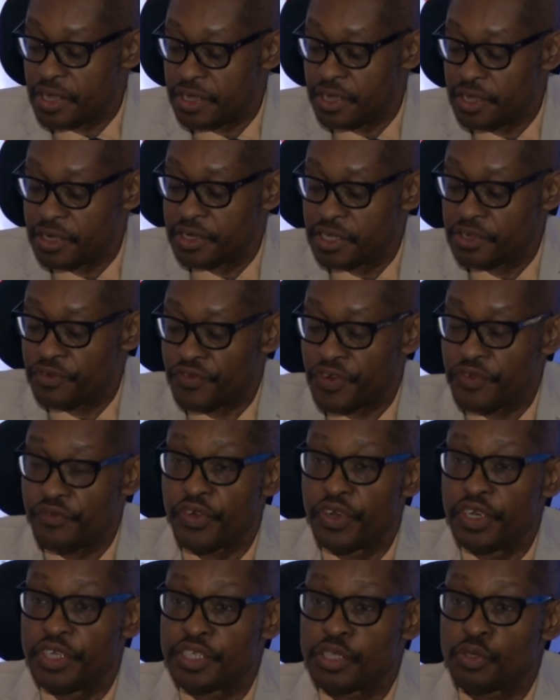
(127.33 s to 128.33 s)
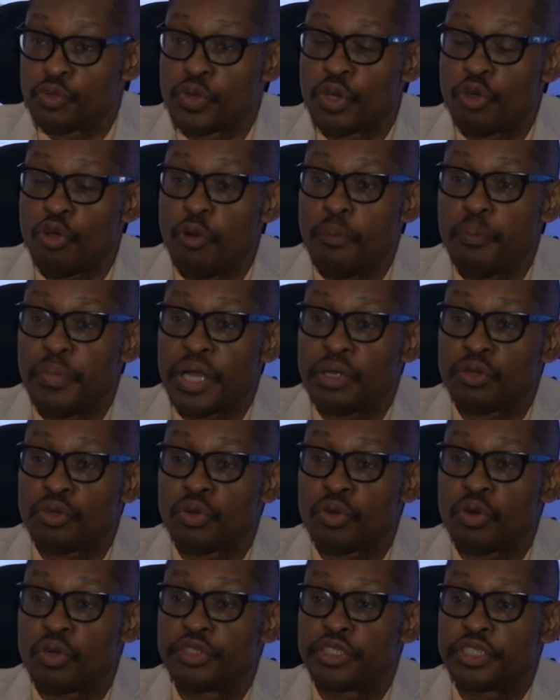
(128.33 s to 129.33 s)
in these frivolities, we come back to
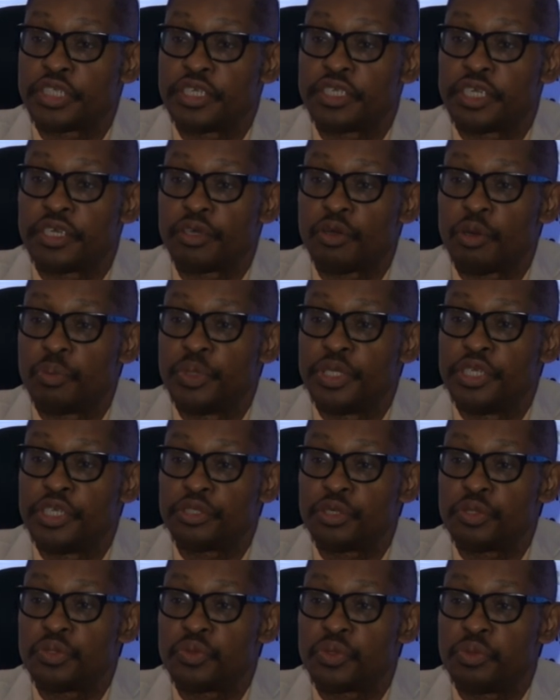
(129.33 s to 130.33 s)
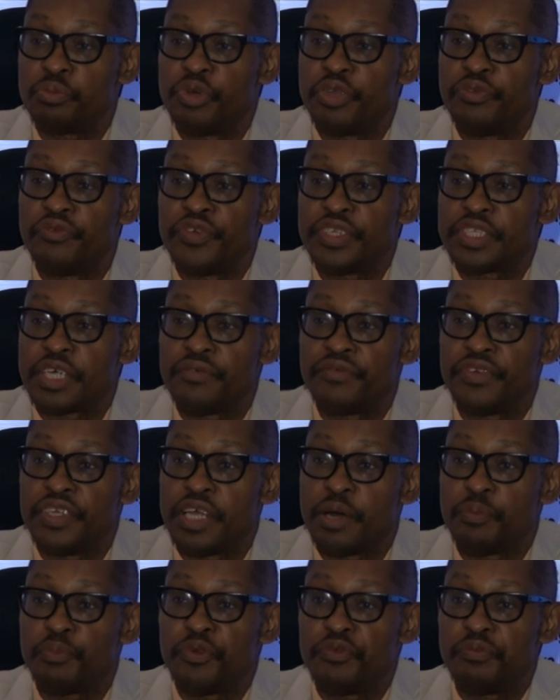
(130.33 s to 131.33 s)
cross-check the recommendations we made vis-a-vis
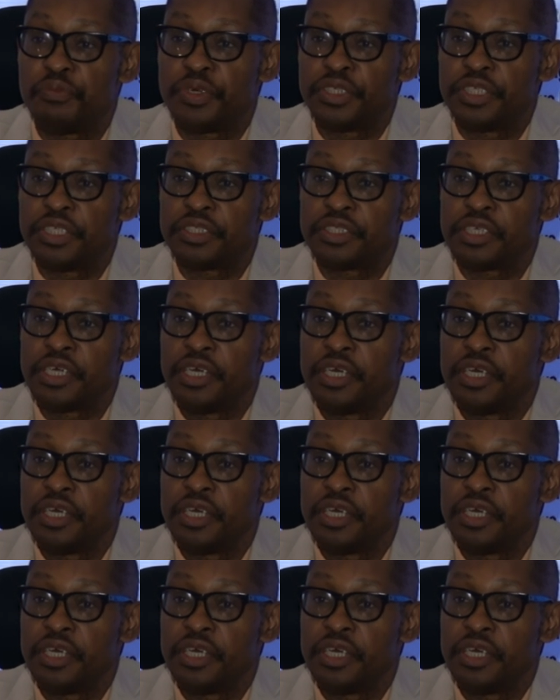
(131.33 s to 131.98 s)
the approved budget.